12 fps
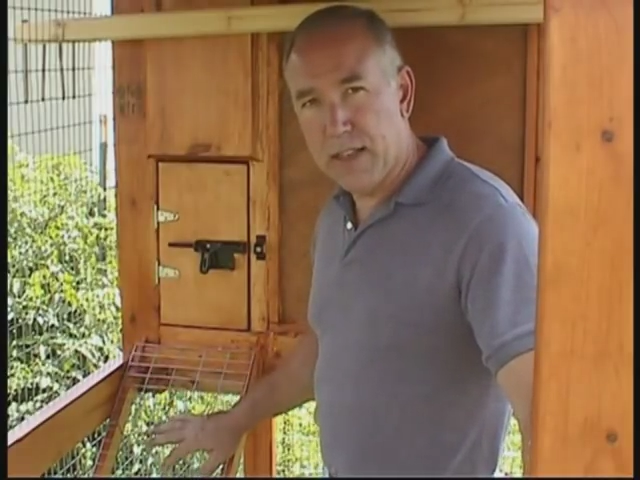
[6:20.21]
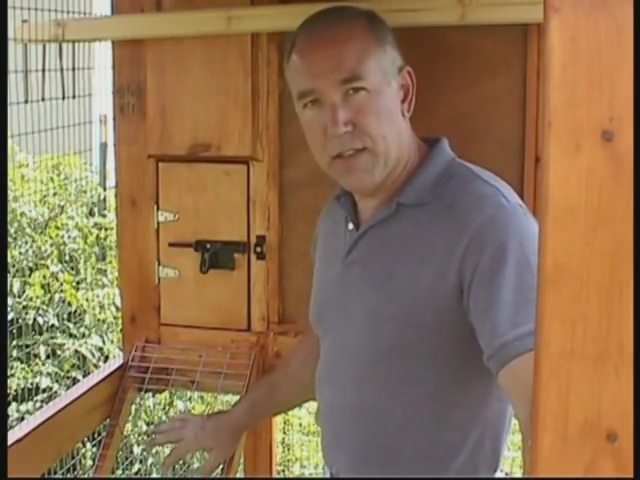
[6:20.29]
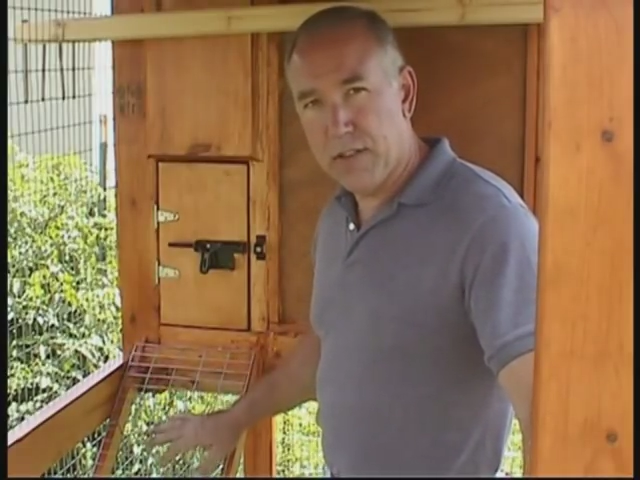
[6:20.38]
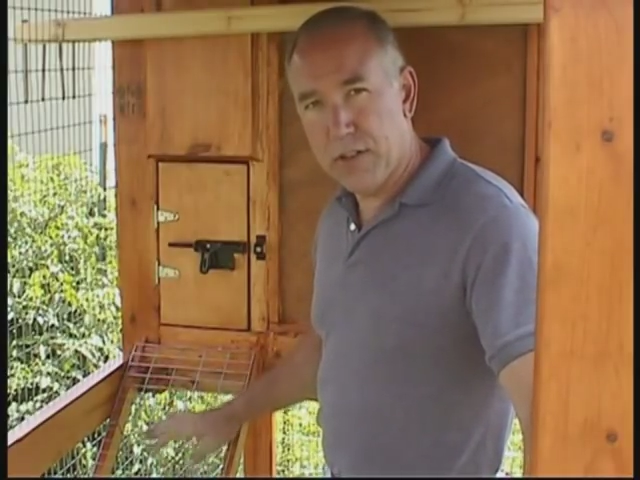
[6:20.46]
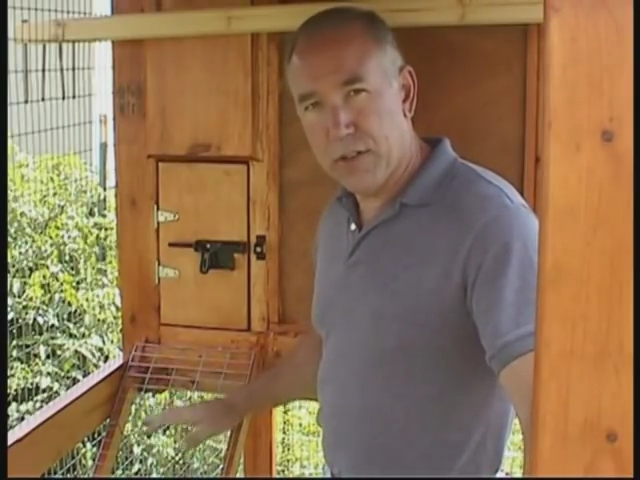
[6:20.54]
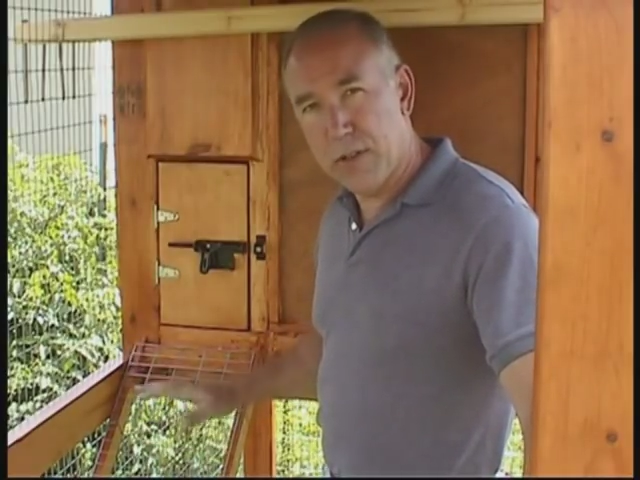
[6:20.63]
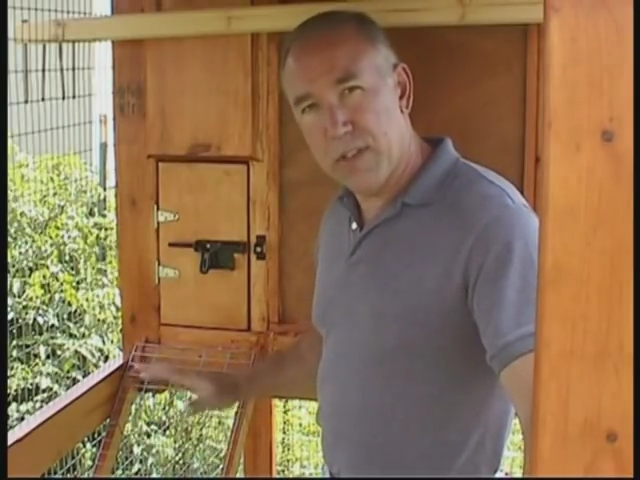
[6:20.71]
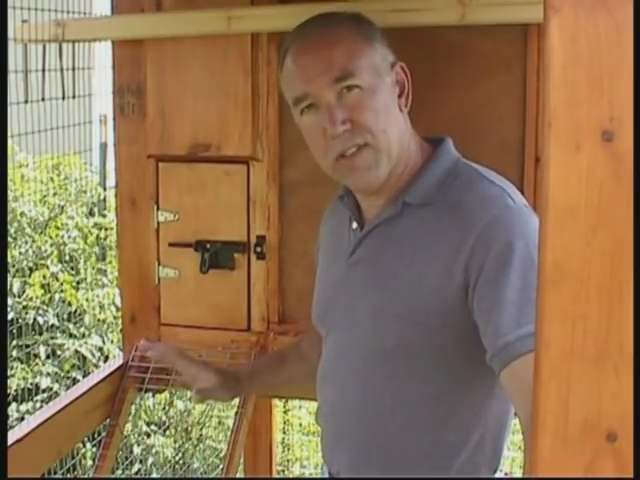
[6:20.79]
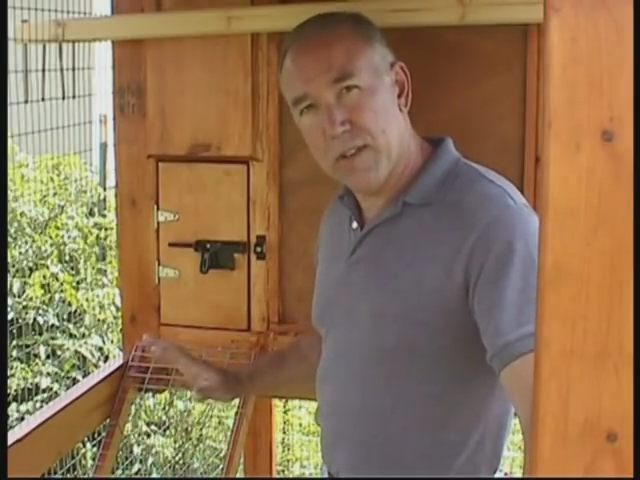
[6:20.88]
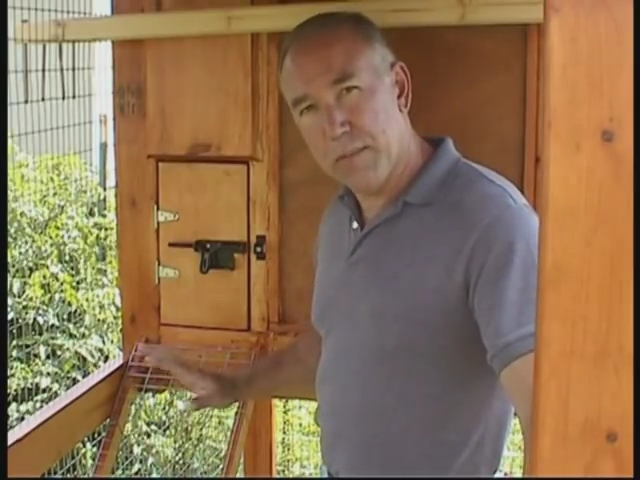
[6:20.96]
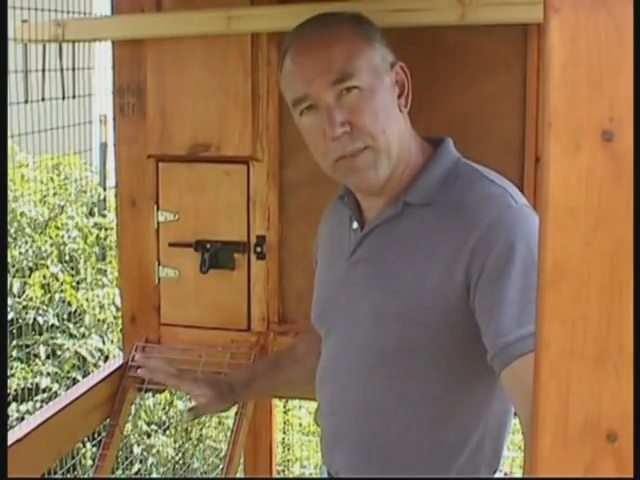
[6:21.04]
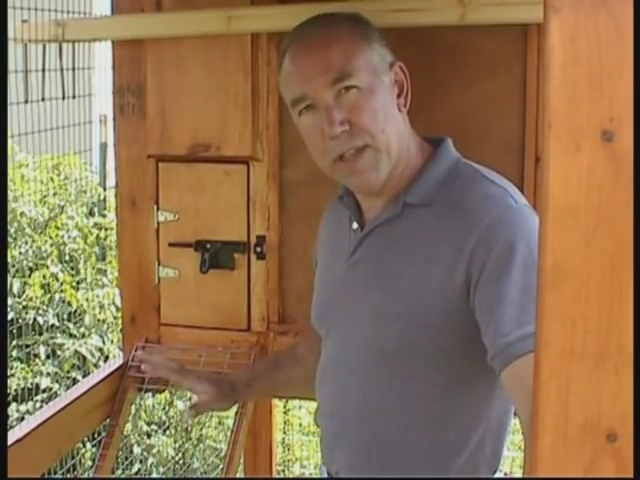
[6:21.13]
although it is
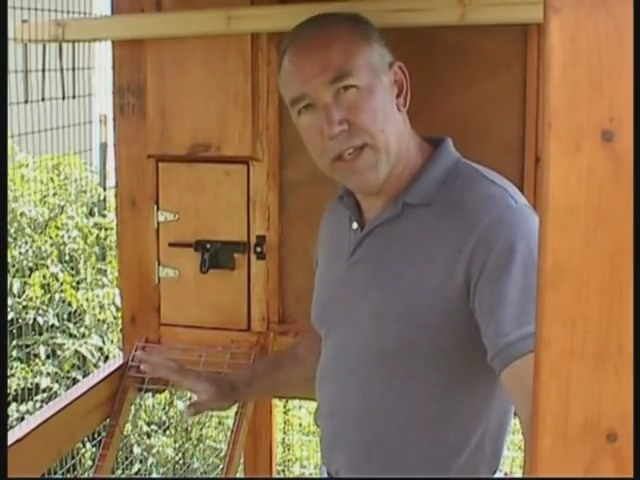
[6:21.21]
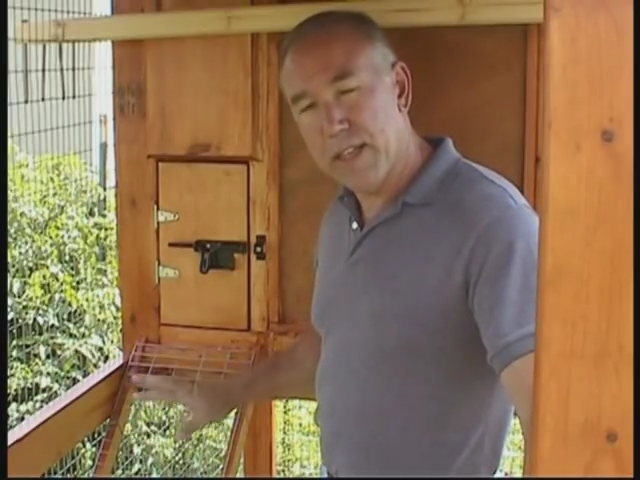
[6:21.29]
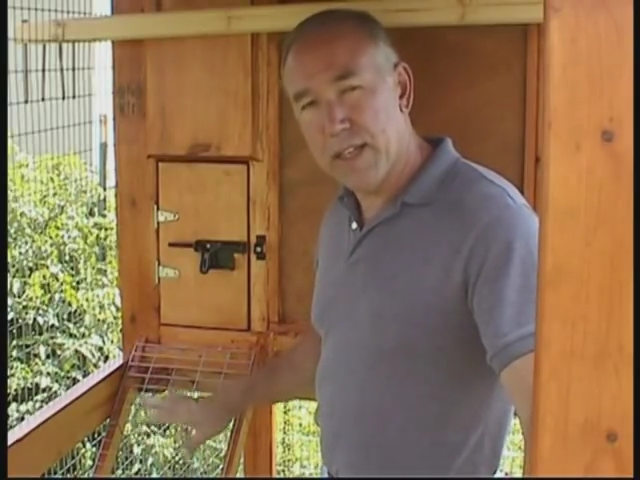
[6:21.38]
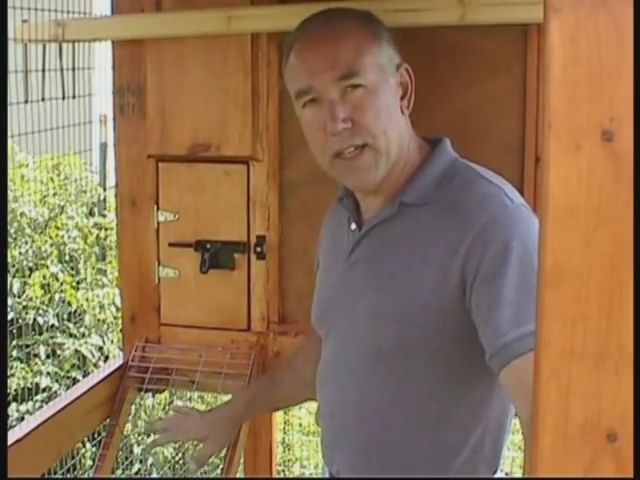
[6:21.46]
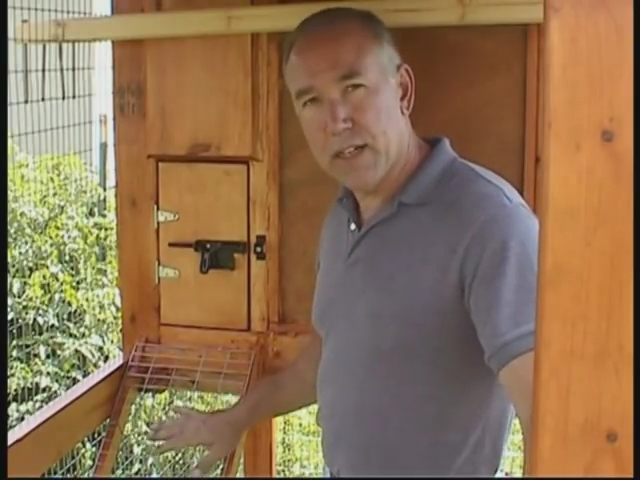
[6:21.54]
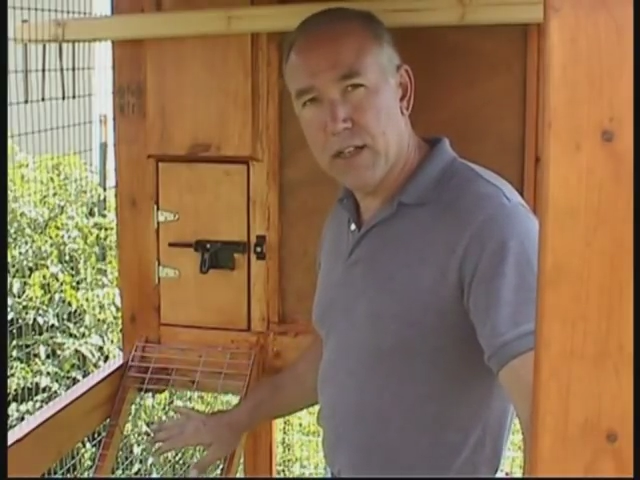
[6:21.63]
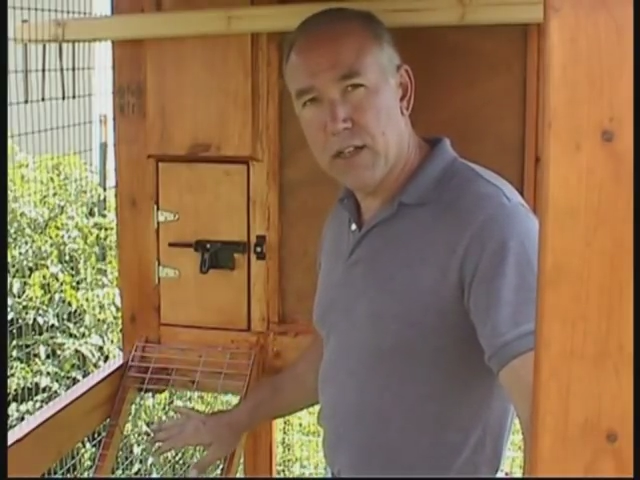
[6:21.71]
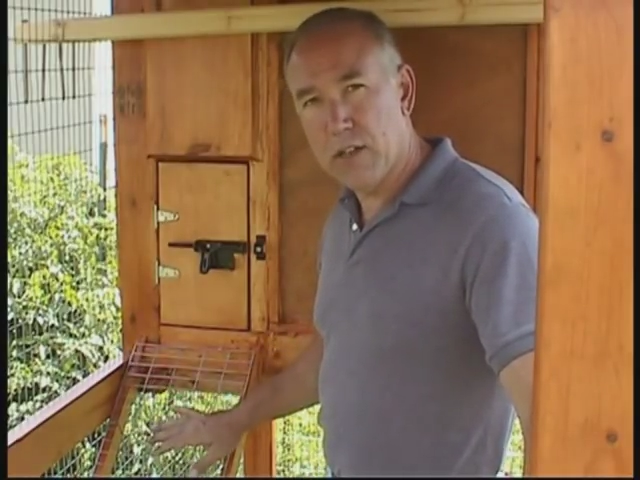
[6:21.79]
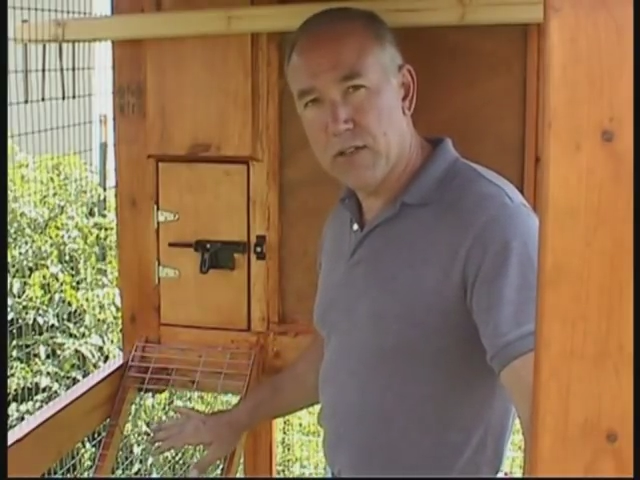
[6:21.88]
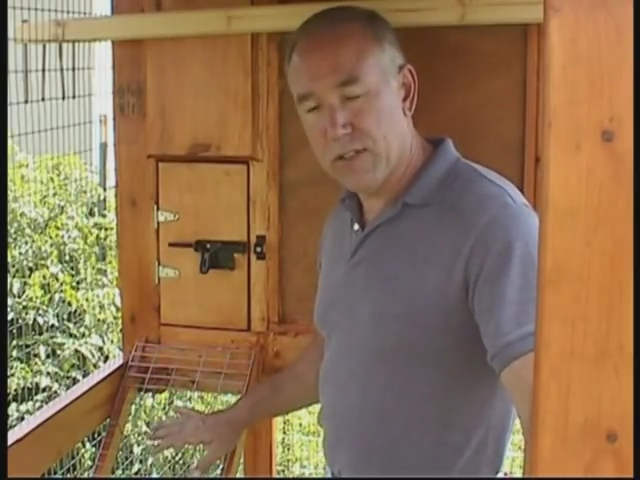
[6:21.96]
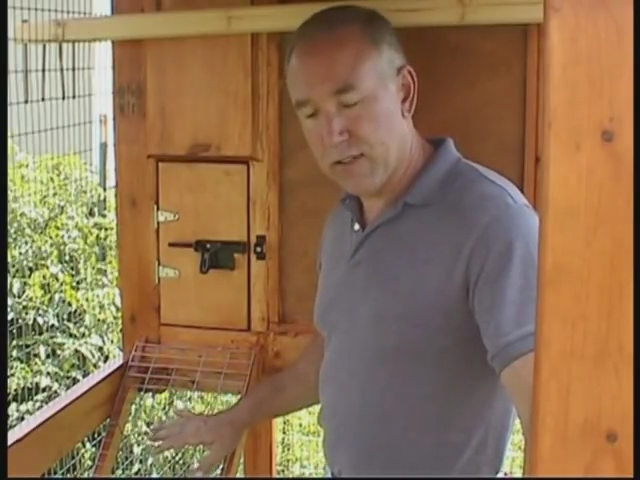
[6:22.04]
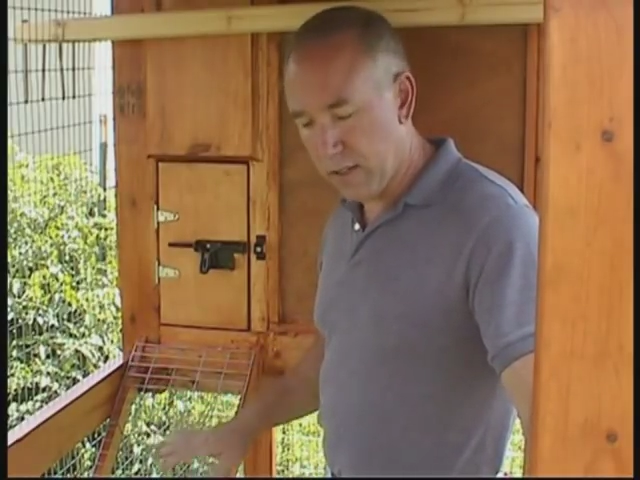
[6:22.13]
completely enclosed
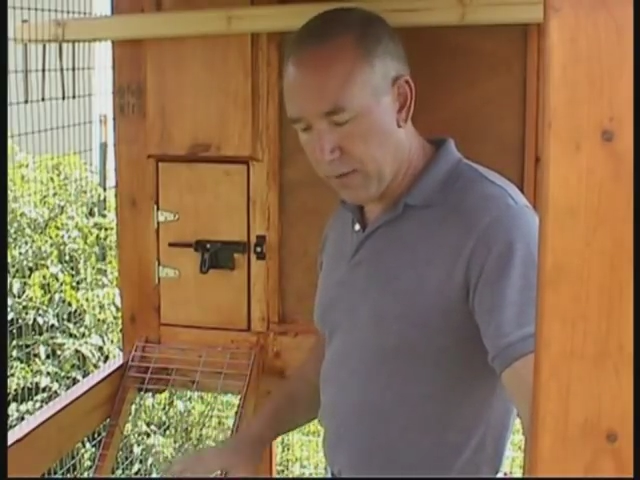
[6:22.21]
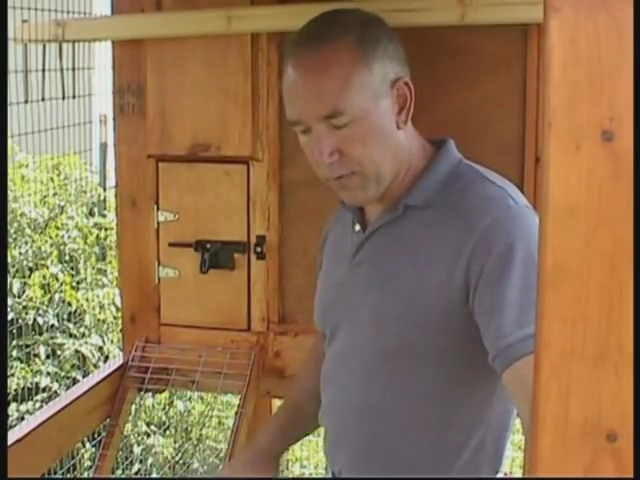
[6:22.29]
except for the